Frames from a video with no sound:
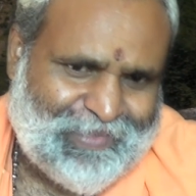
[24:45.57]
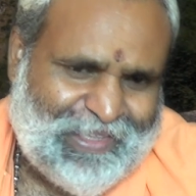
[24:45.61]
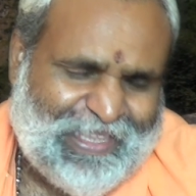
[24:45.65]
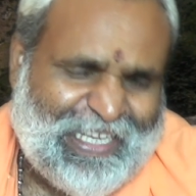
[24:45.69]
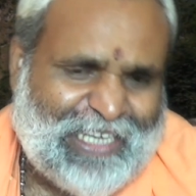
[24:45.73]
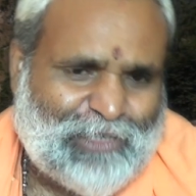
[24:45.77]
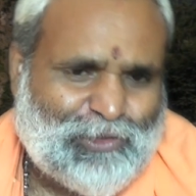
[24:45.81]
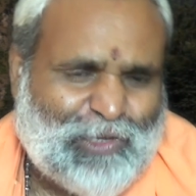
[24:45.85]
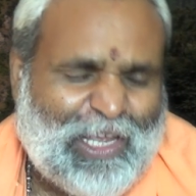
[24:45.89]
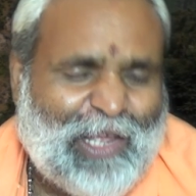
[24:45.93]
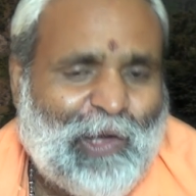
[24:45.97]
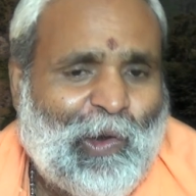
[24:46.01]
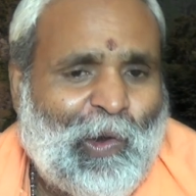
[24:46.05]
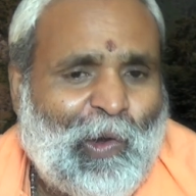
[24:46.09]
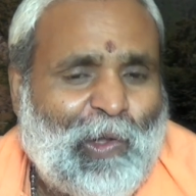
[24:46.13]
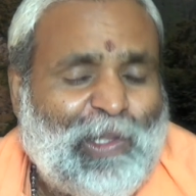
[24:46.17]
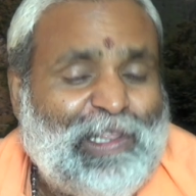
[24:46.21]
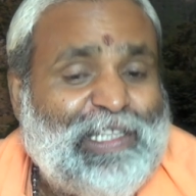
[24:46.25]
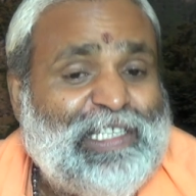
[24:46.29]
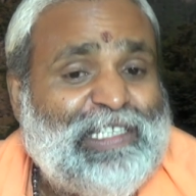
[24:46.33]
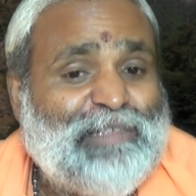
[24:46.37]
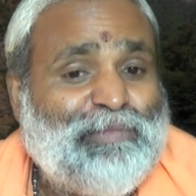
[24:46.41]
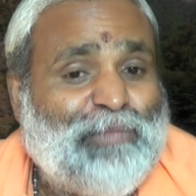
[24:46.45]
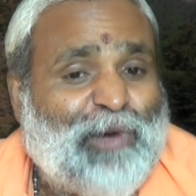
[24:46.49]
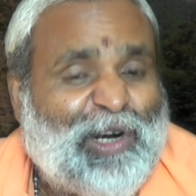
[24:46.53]
That's why
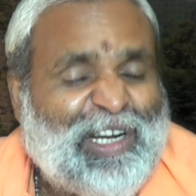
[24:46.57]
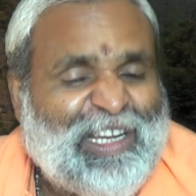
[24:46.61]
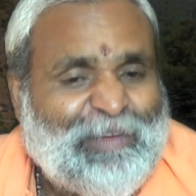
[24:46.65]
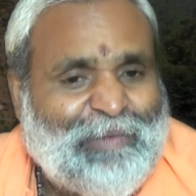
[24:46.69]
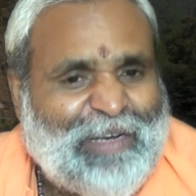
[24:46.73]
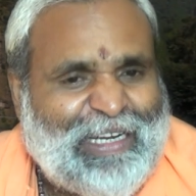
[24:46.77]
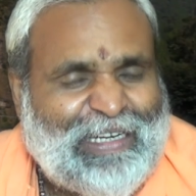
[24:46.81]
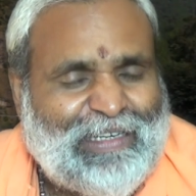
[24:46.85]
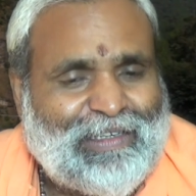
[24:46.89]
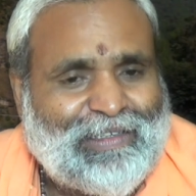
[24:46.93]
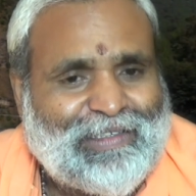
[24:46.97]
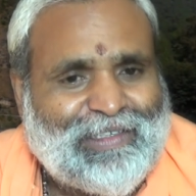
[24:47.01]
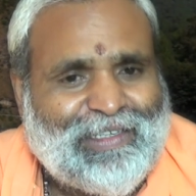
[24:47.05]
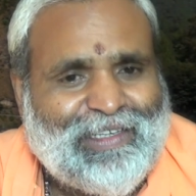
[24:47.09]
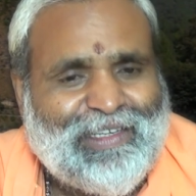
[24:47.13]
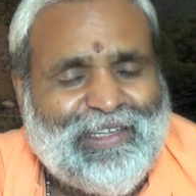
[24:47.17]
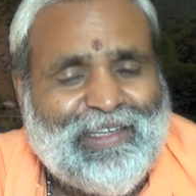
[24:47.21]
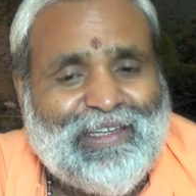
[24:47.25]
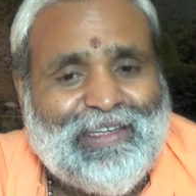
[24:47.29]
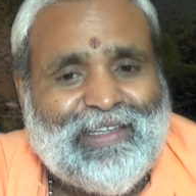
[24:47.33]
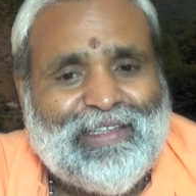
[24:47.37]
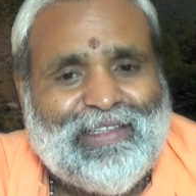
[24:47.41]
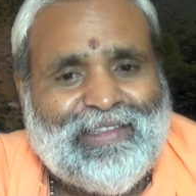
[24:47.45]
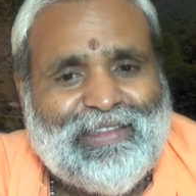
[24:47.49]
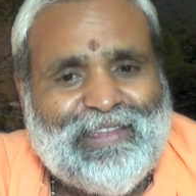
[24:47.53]
all these bodybuilders,
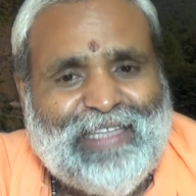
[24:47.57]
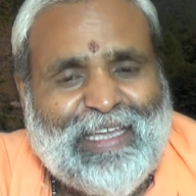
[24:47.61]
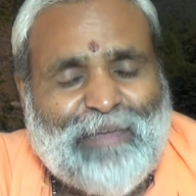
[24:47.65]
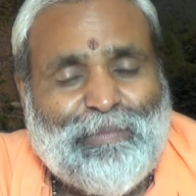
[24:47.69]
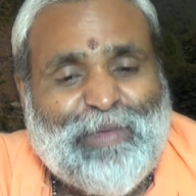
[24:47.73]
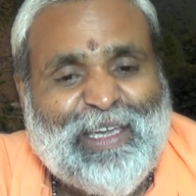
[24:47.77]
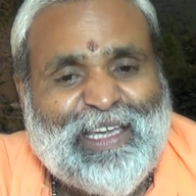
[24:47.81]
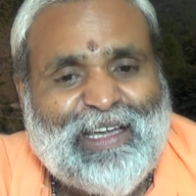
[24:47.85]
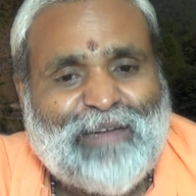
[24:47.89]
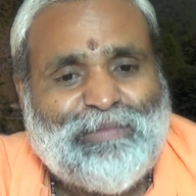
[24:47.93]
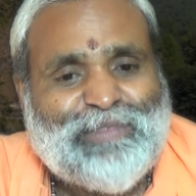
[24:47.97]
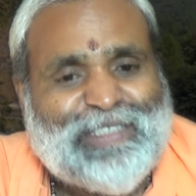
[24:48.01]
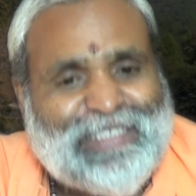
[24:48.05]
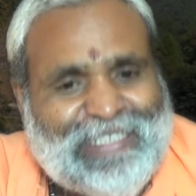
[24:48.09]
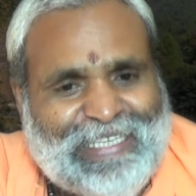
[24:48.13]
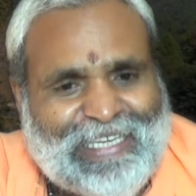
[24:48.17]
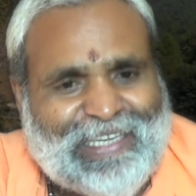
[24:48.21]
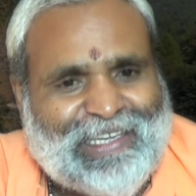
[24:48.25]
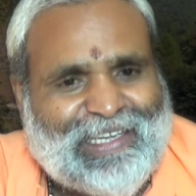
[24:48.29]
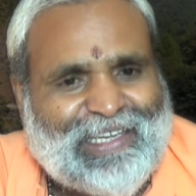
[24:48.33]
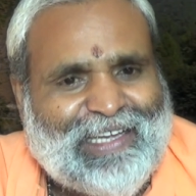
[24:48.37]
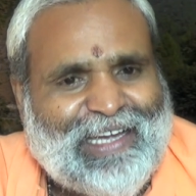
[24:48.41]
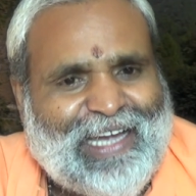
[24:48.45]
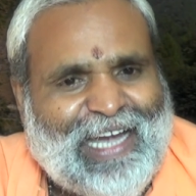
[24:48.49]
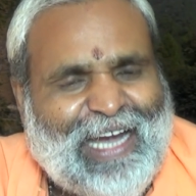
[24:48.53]
they become
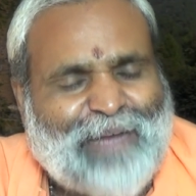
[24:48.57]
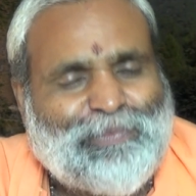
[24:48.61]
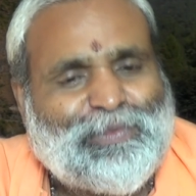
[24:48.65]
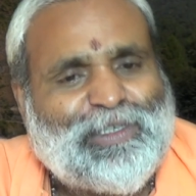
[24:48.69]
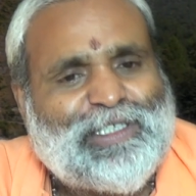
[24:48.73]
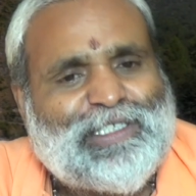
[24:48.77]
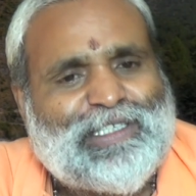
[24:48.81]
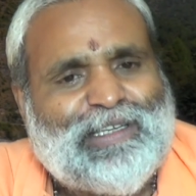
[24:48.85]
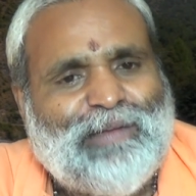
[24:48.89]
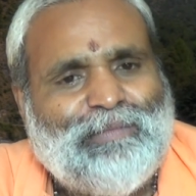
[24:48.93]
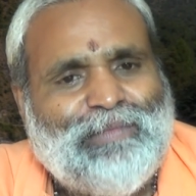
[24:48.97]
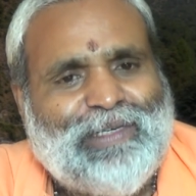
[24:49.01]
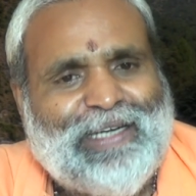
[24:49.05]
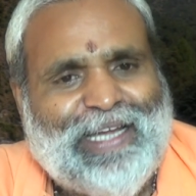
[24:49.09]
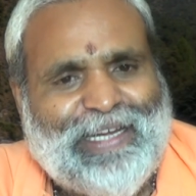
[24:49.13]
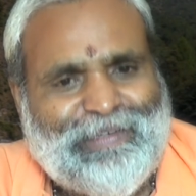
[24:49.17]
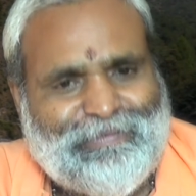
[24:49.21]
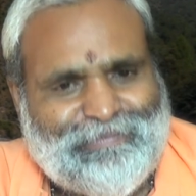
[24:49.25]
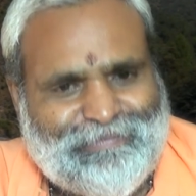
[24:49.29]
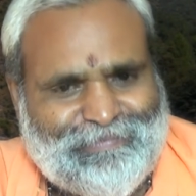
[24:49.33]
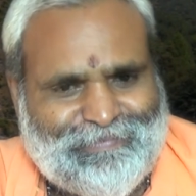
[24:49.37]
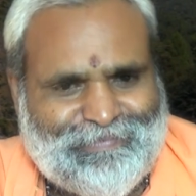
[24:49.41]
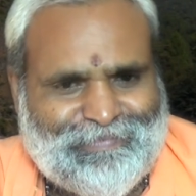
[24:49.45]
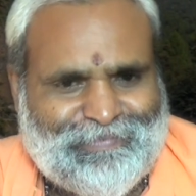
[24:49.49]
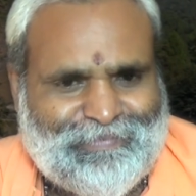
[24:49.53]
sick after some time
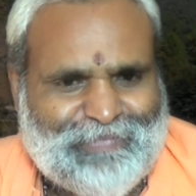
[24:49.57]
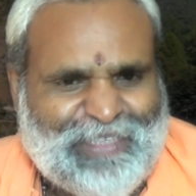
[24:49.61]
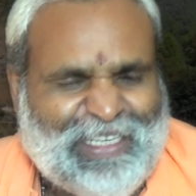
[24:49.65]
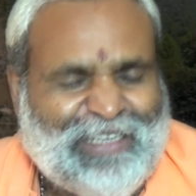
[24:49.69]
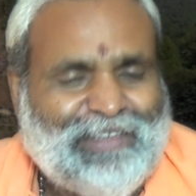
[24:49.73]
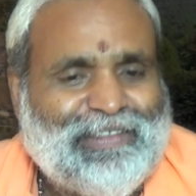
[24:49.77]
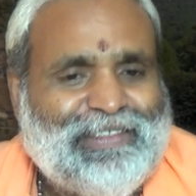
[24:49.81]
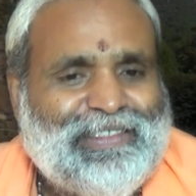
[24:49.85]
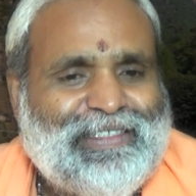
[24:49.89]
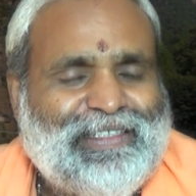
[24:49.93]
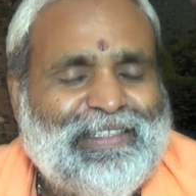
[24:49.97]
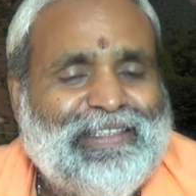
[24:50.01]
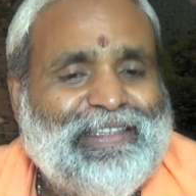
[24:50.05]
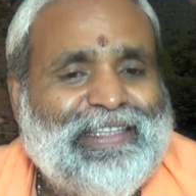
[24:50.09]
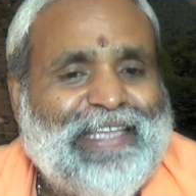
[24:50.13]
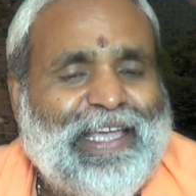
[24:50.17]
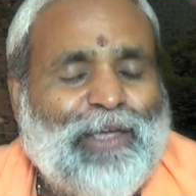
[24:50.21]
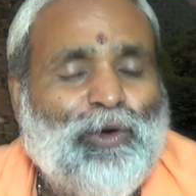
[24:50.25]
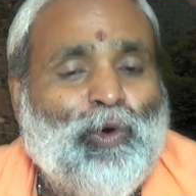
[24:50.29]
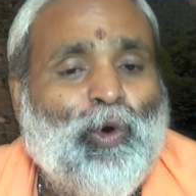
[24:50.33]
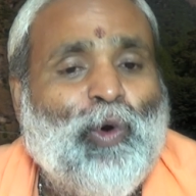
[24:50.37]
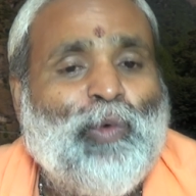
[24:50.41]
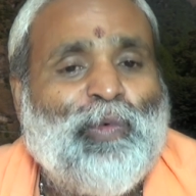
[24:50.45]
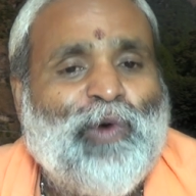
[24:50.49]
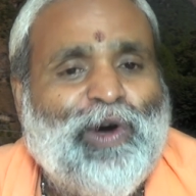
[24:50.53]
because
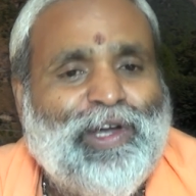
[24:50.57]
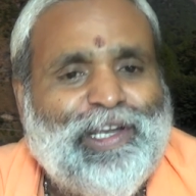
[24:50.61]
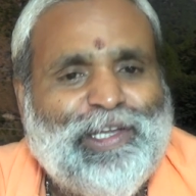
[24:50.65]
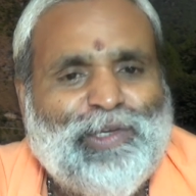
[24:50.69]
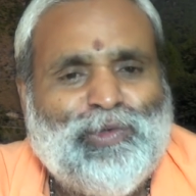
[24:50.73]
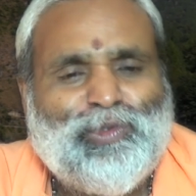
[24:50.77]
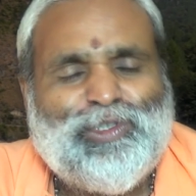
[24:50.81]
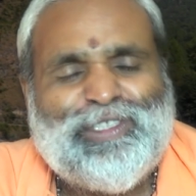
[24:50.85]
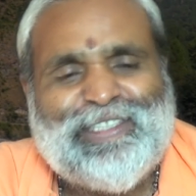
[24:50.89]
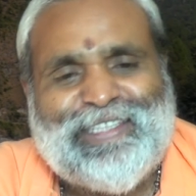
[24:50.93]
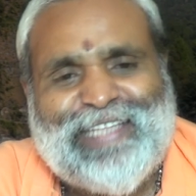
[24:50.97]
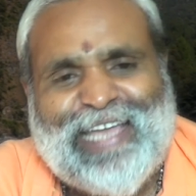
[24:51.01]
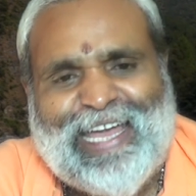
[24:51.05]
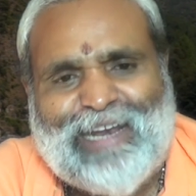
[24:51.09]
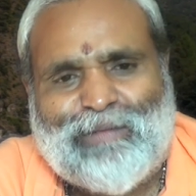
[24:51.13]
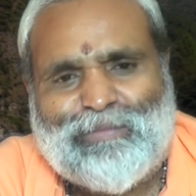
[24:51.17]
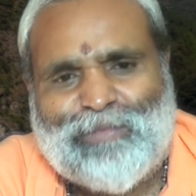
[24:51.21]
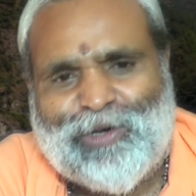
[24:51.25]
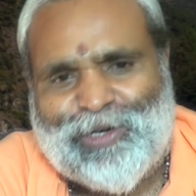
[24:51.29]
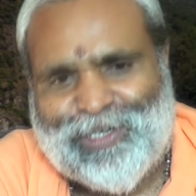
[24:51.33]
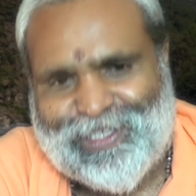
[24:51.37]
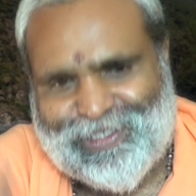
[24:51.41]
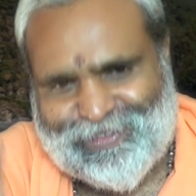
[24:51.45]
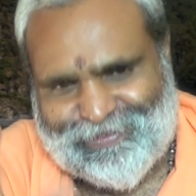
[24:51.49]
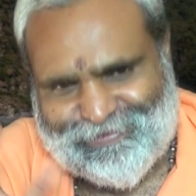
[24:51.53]
they overuse their
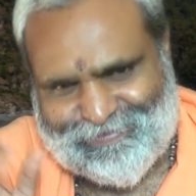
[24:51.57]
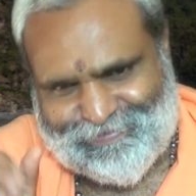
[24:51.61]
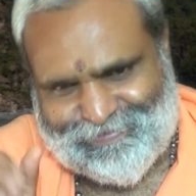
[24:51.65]
body.